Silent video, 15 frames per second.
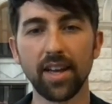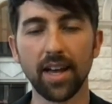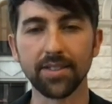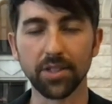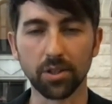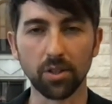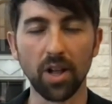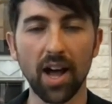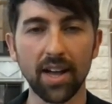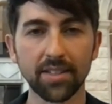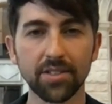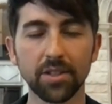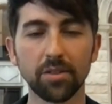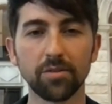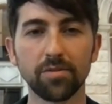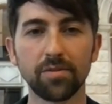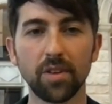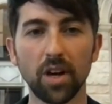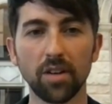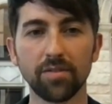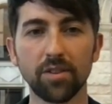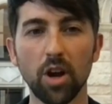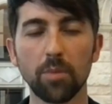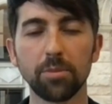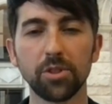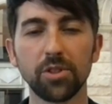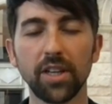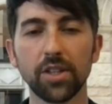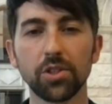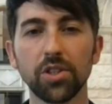as a class of, of
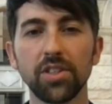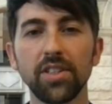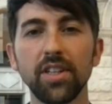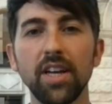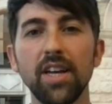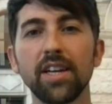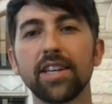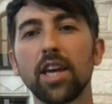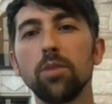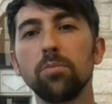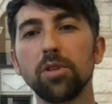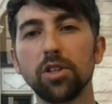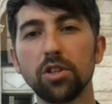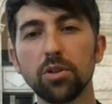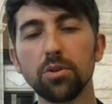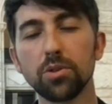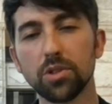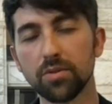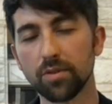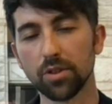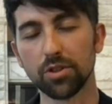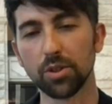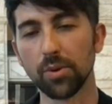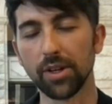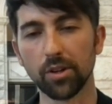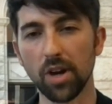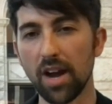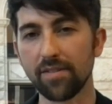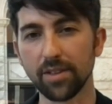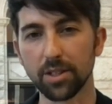computation can be used for doing
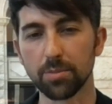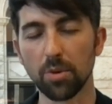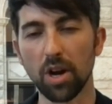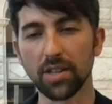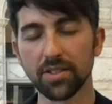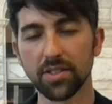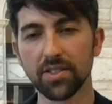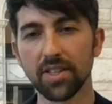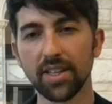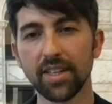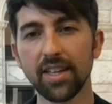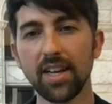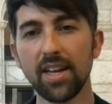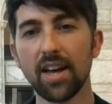graphics processing.